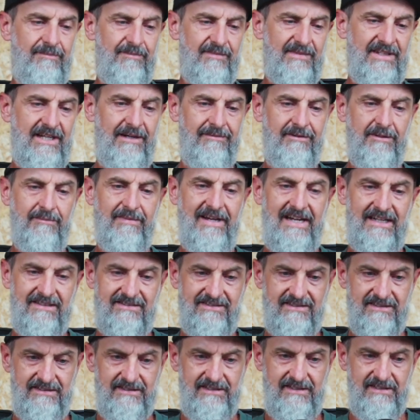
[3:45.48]
coming back
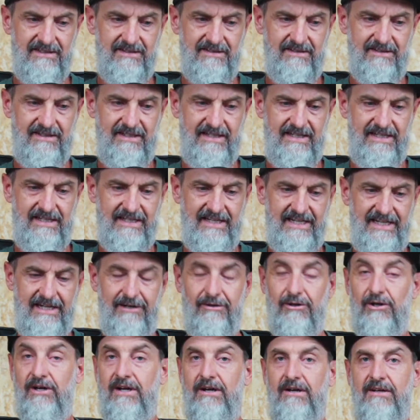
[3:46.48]
to
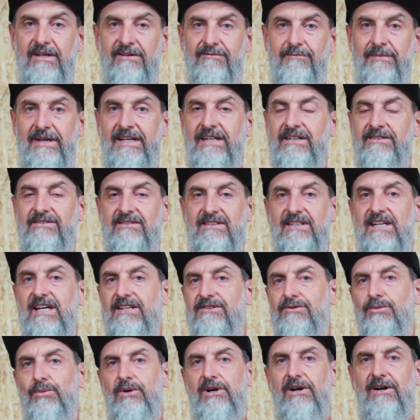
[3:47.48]
how I've managed to
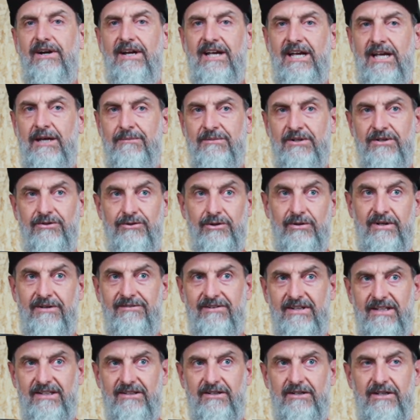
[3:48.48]
get to where I am and do
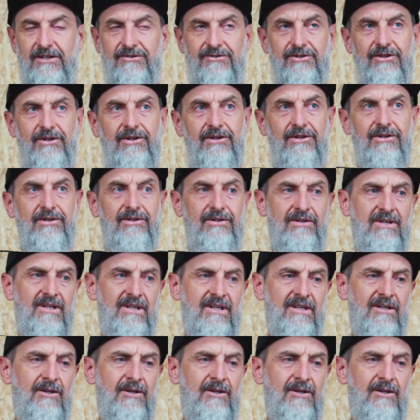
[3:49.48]
everything that I do,